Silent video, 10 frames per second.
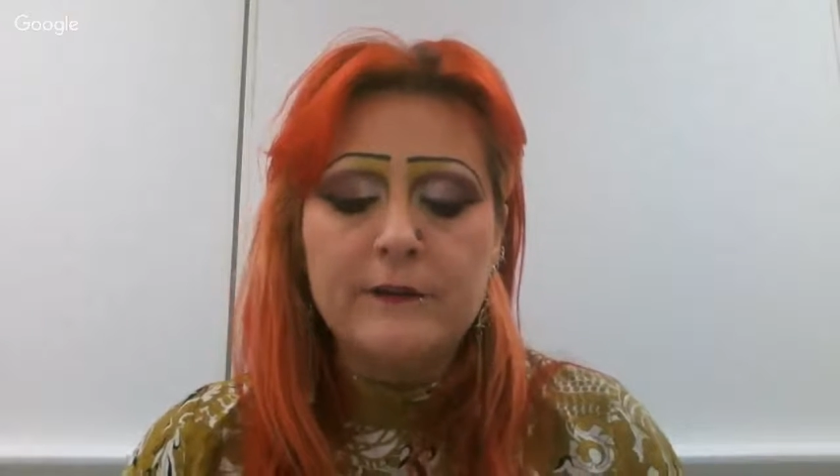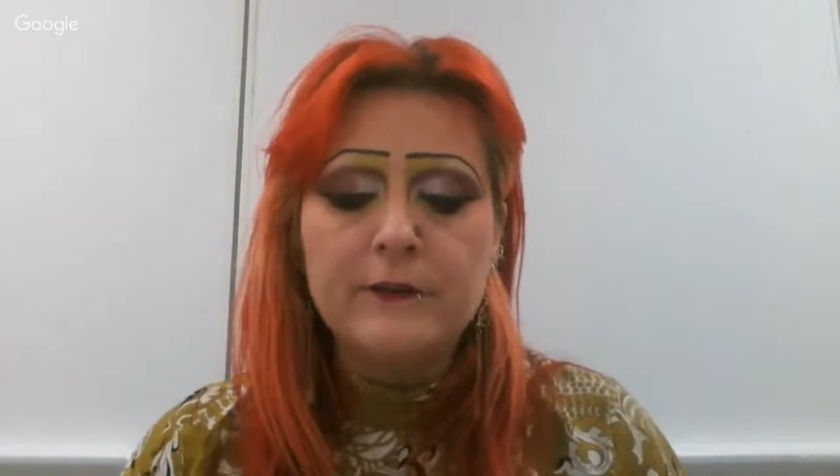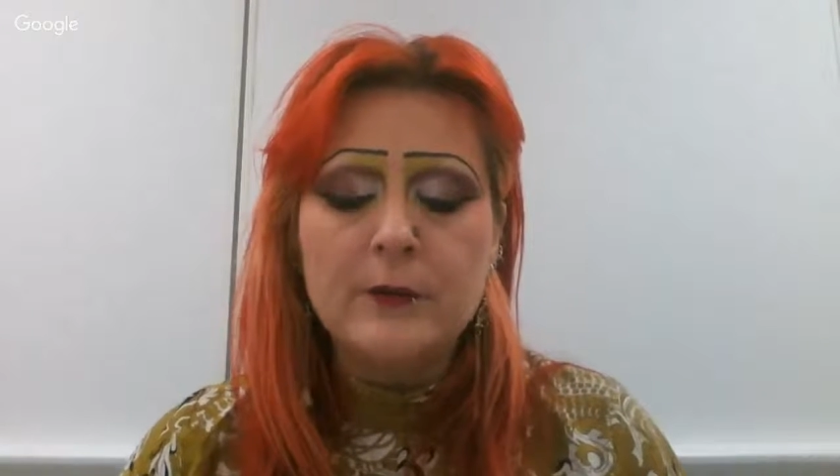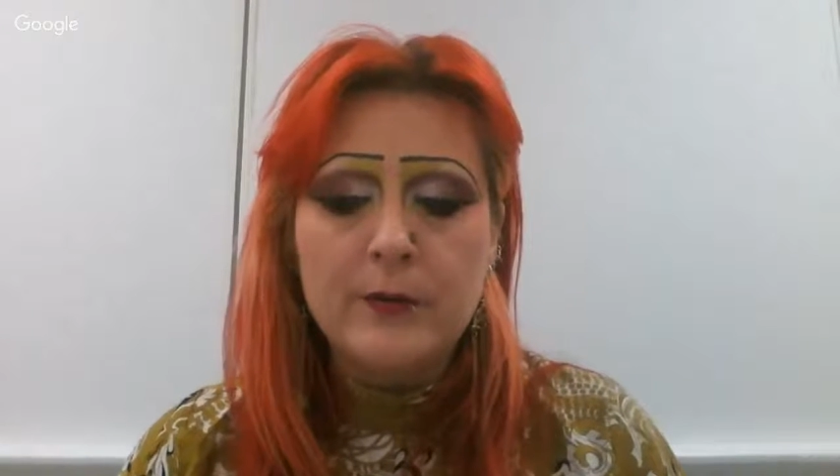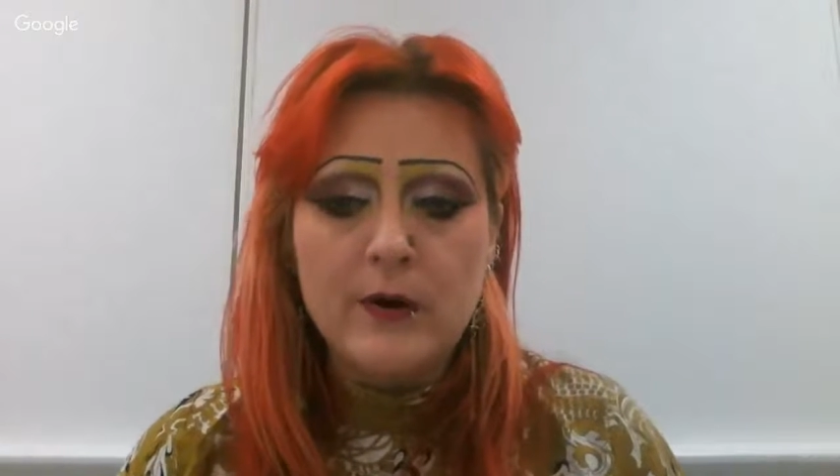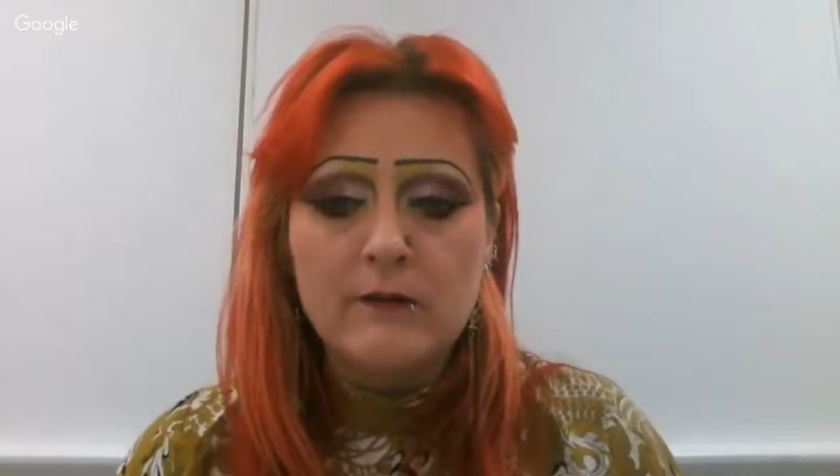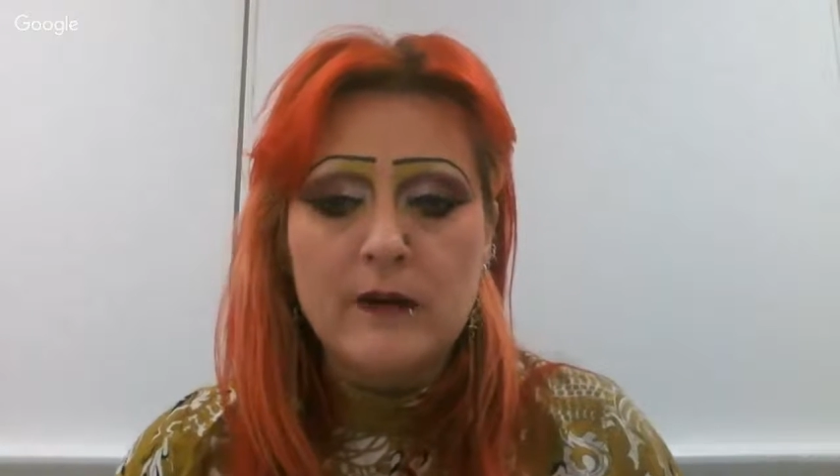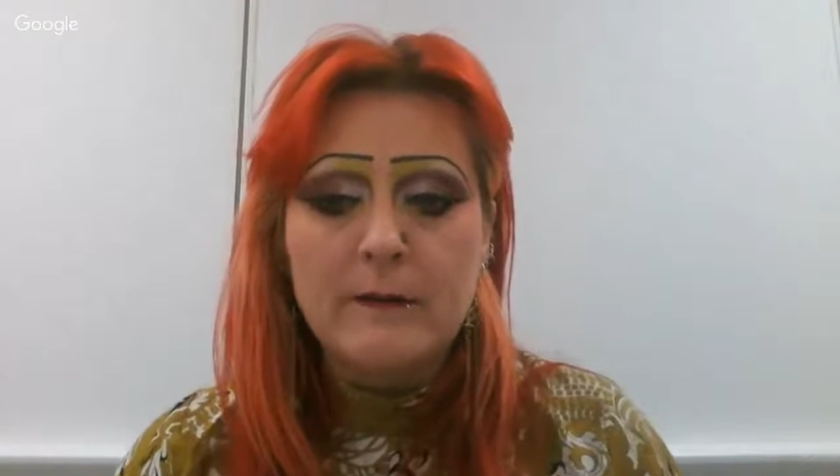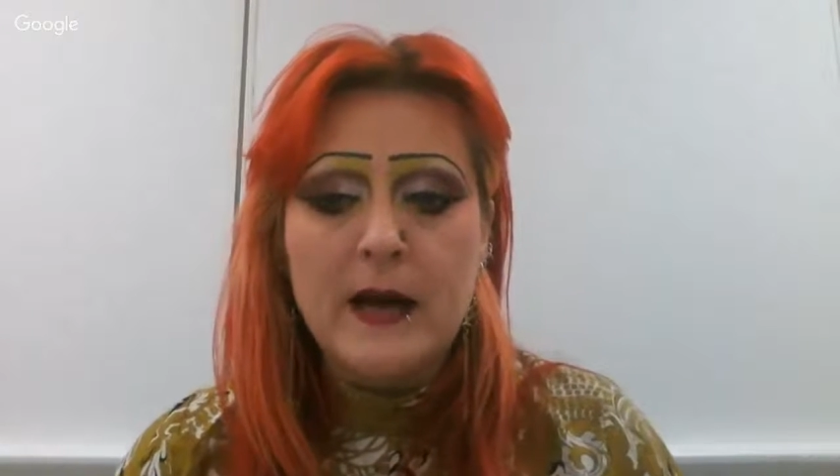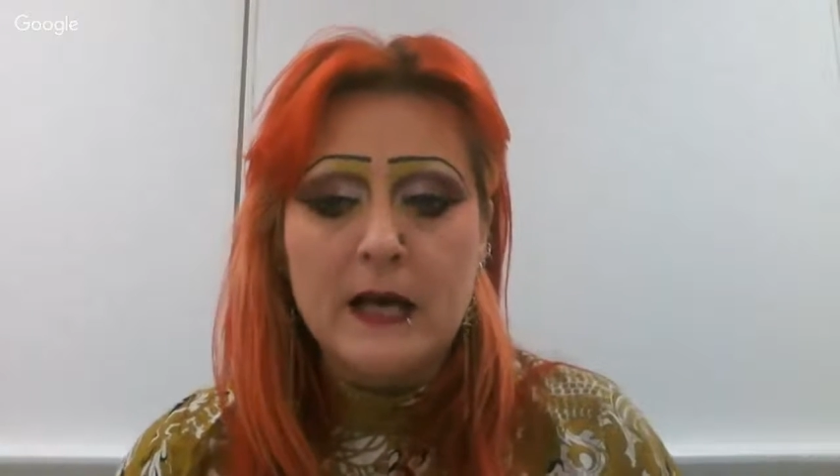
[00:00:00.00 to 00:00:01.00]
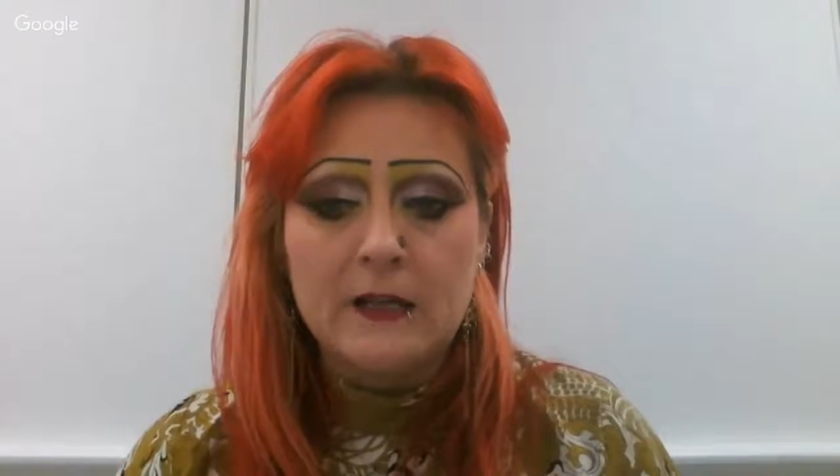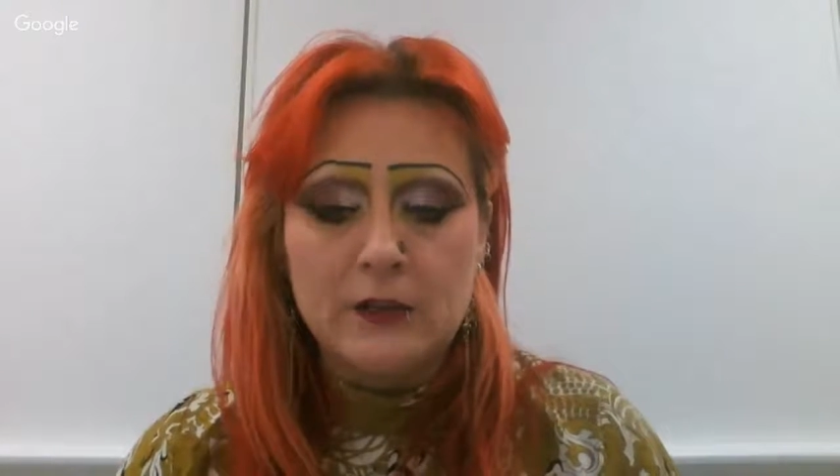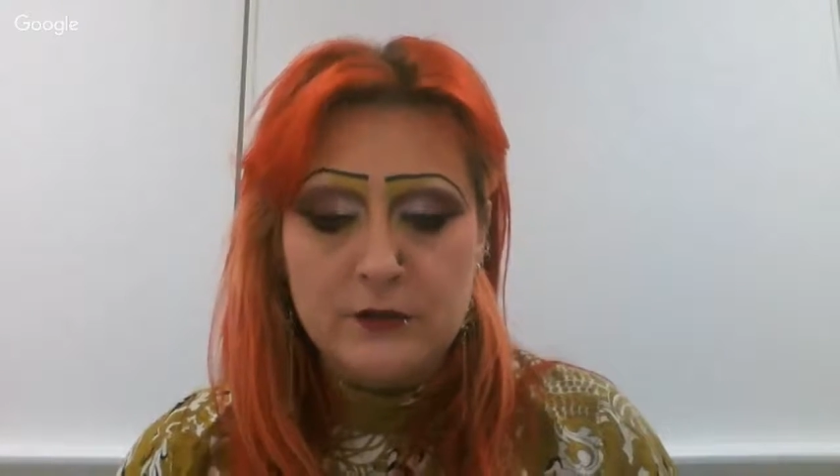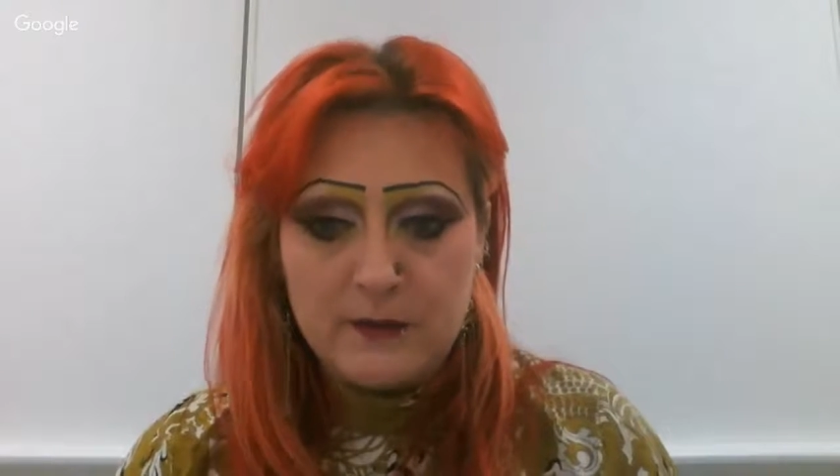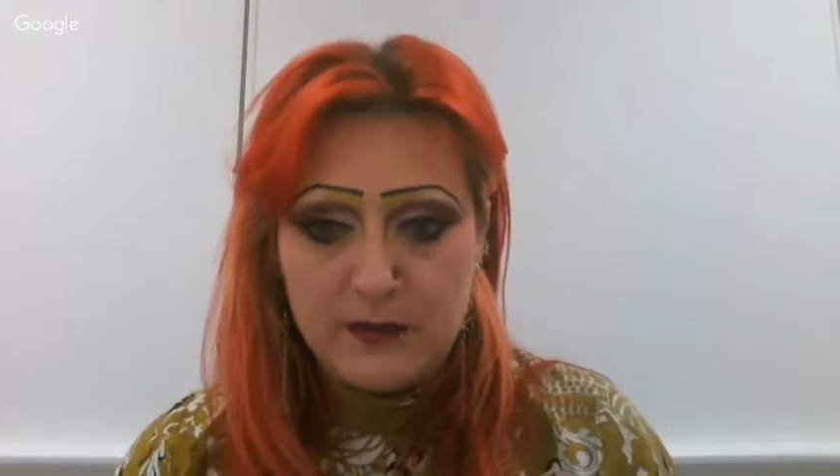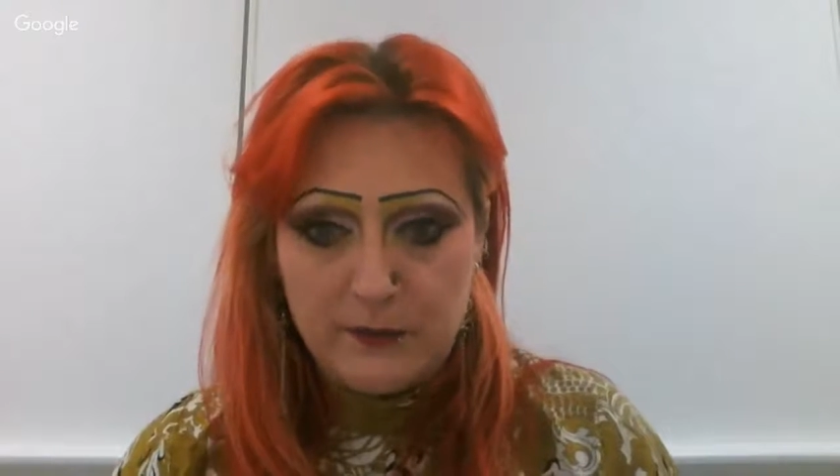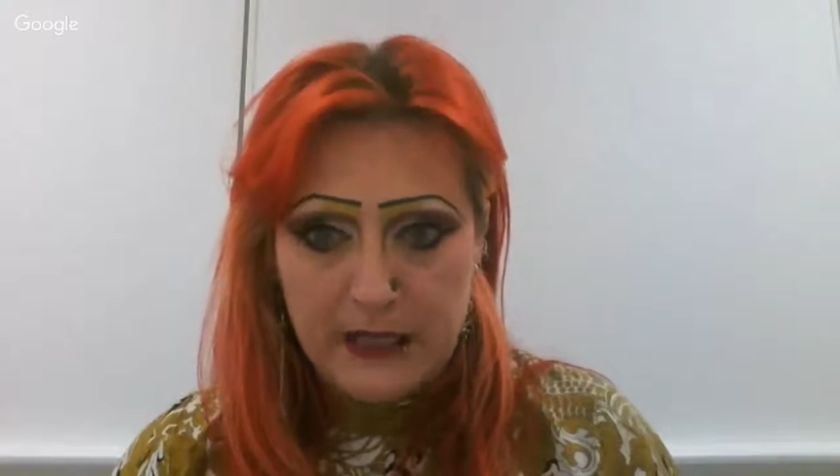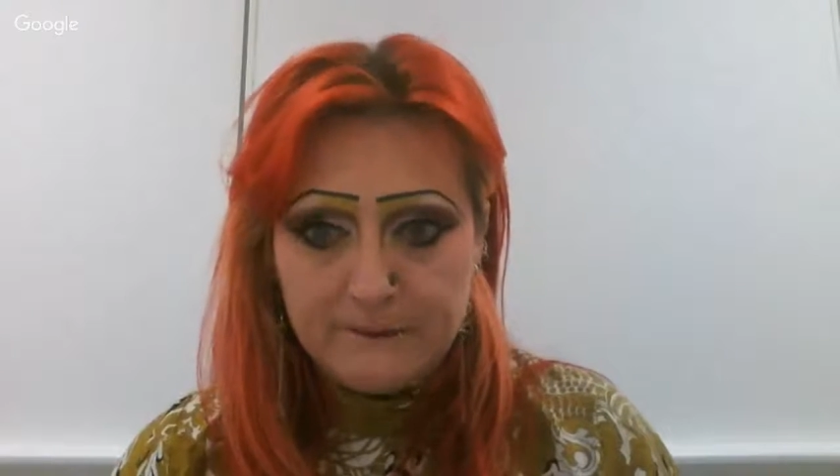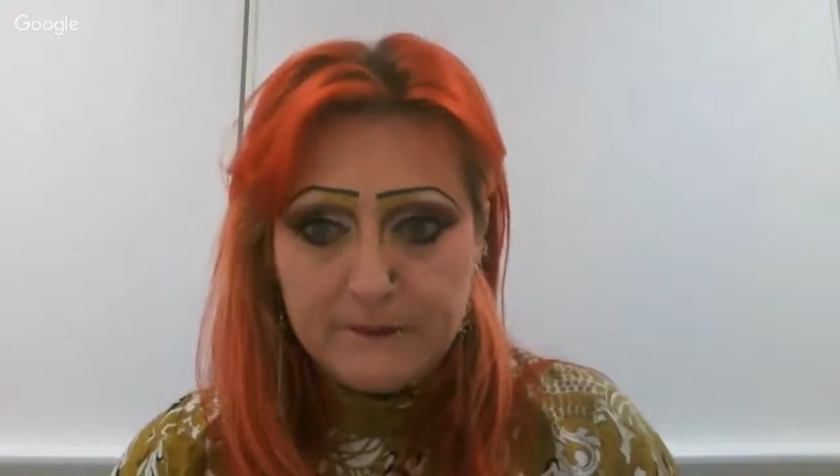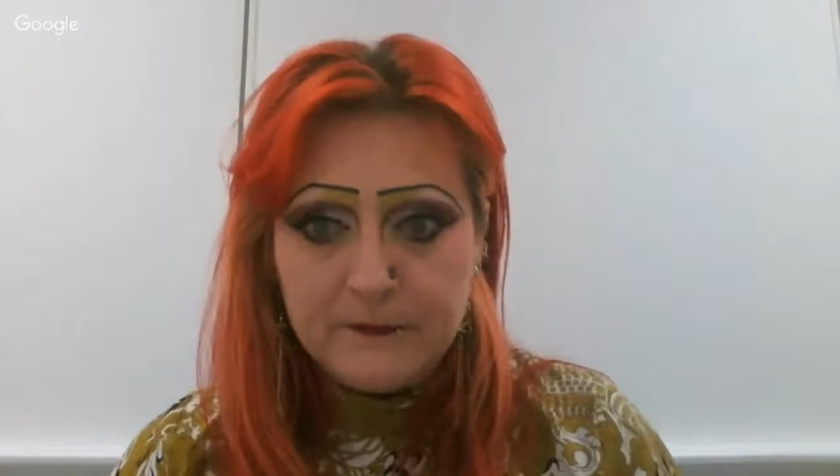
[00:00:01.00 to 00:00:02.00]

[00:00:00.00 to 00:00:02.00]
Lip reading: for a program at UWE